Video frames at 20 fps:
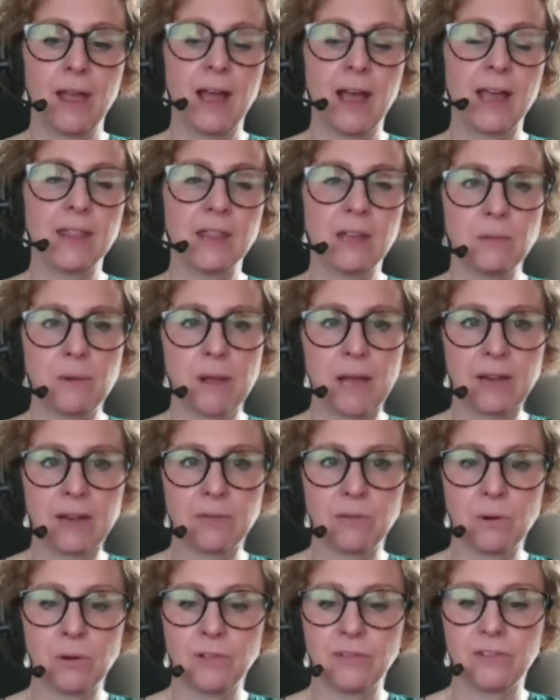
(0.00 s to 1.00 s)
And then we had
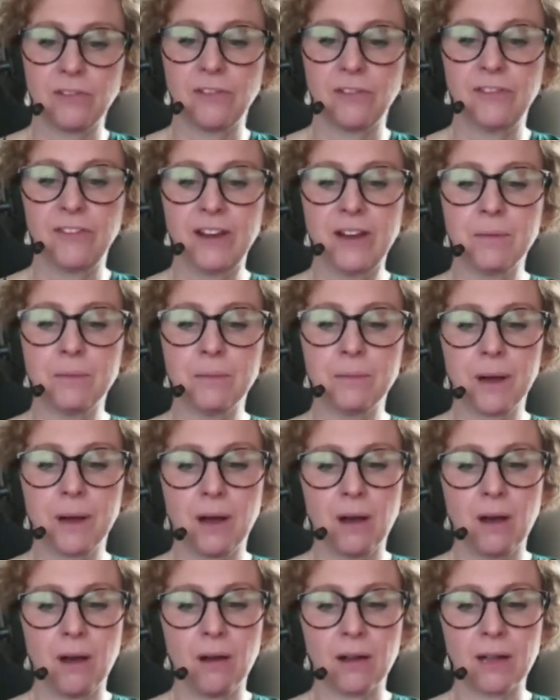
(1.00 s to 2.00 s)
one for Finham
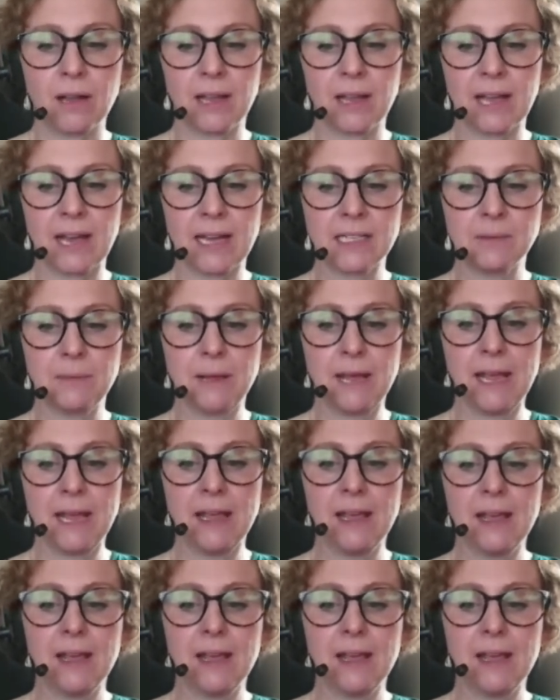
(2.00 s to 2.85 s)
Park Academy.